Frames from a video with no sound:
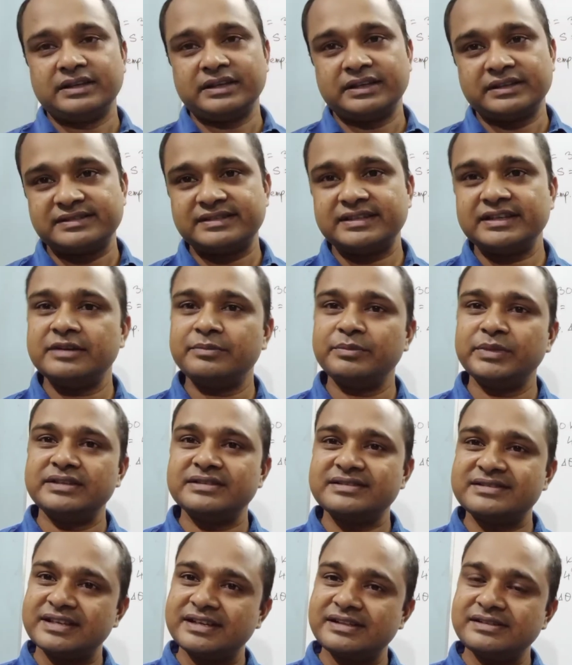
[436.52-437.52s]
same
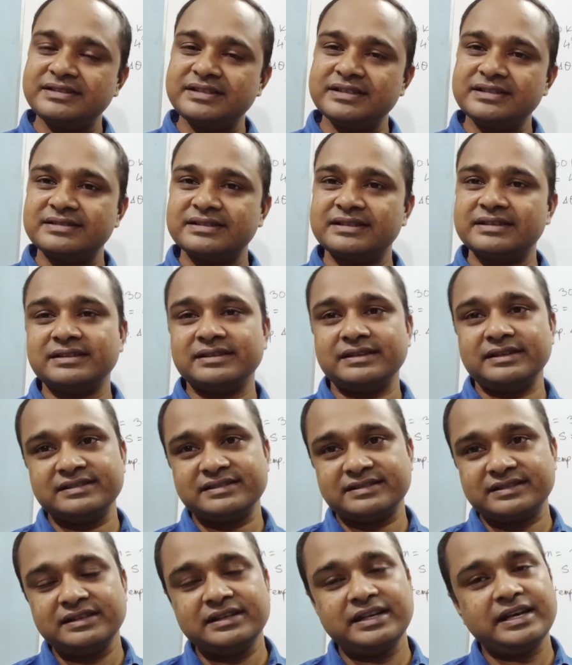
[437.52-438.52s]
in Celsius
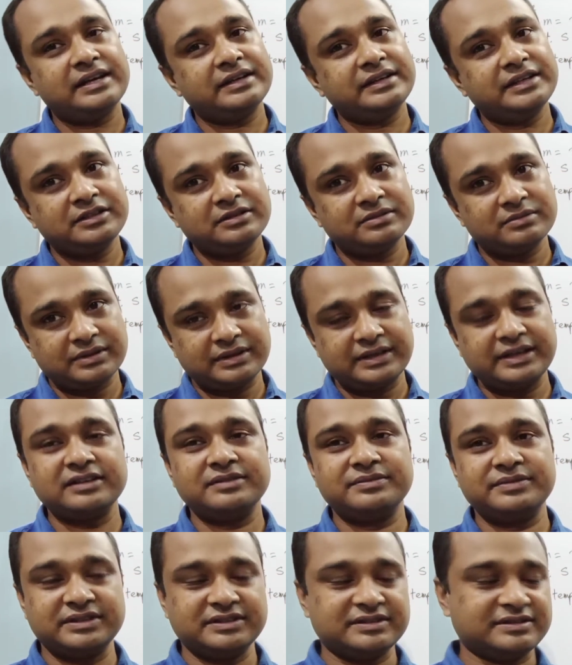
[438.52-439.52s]
scale and in
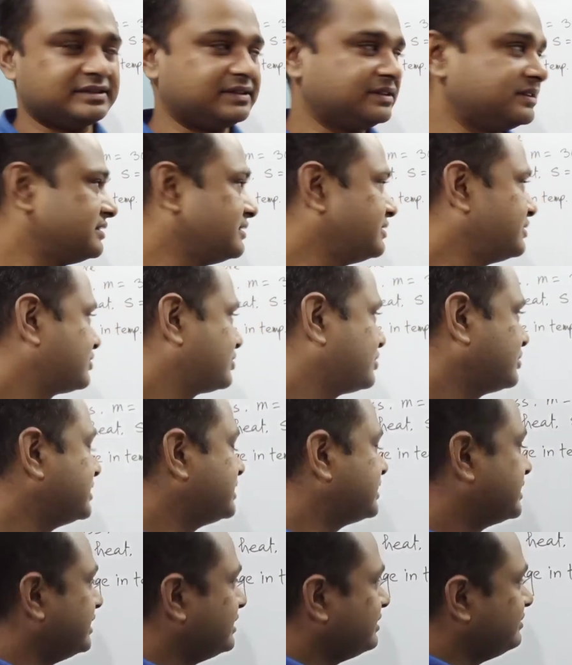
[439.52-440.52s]
Kelvin scale. So
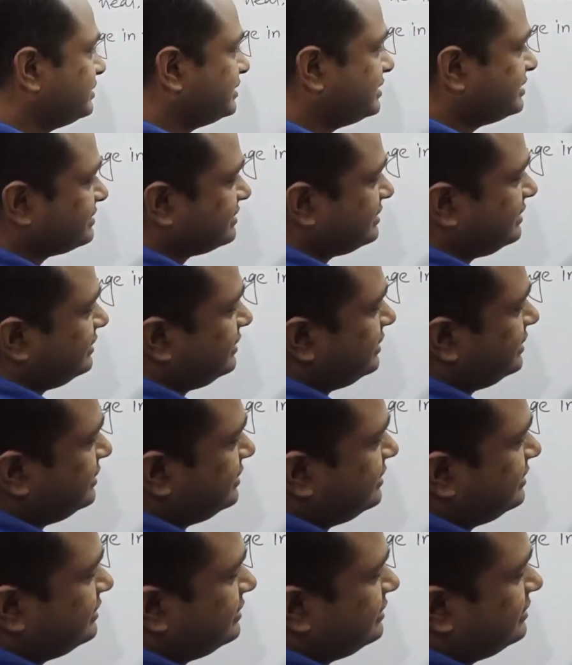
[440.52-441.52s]
in Kelvin scale the
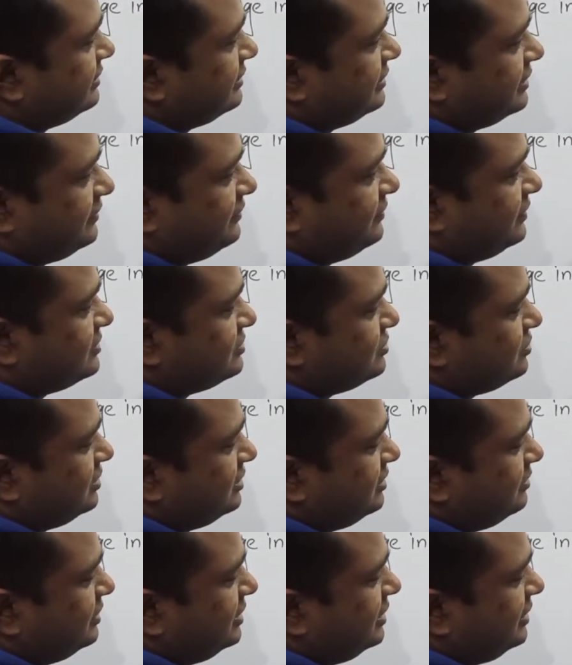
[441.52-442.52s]
difference
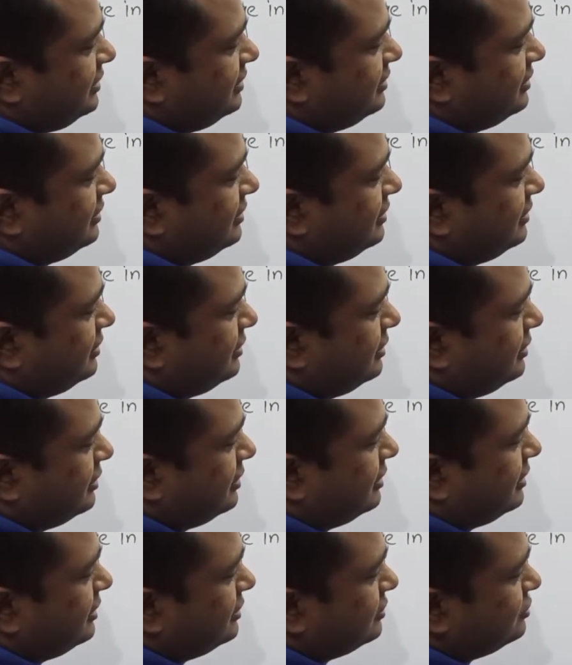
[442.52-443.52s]
will be
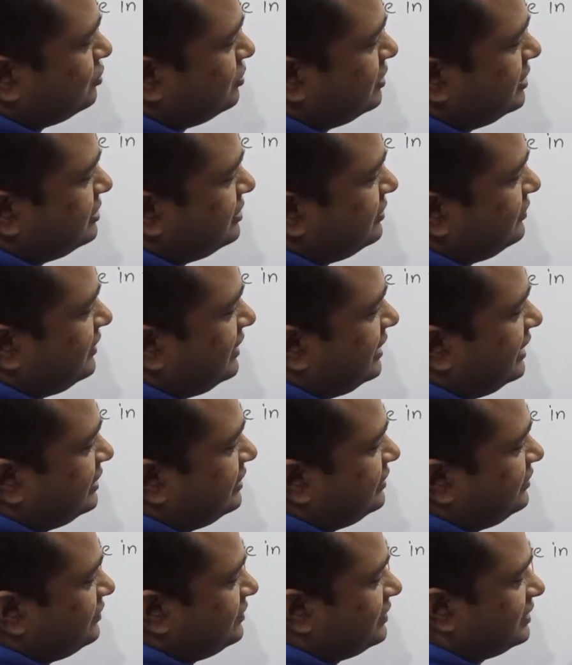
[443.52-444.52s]

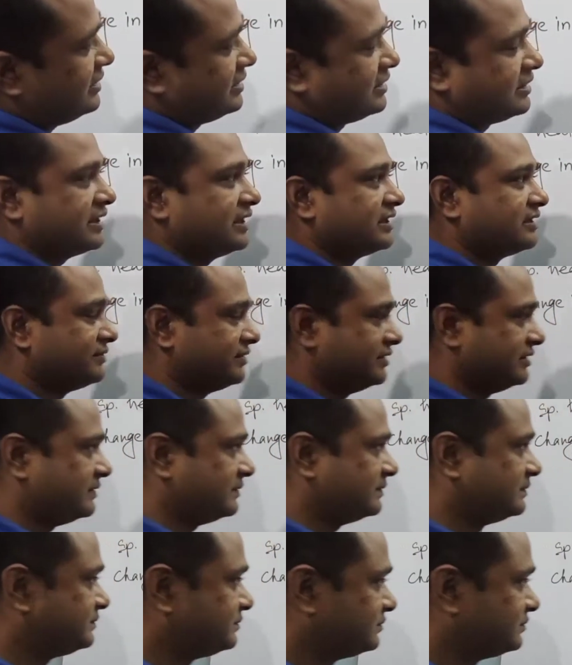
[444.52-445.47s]
25 Kelvin.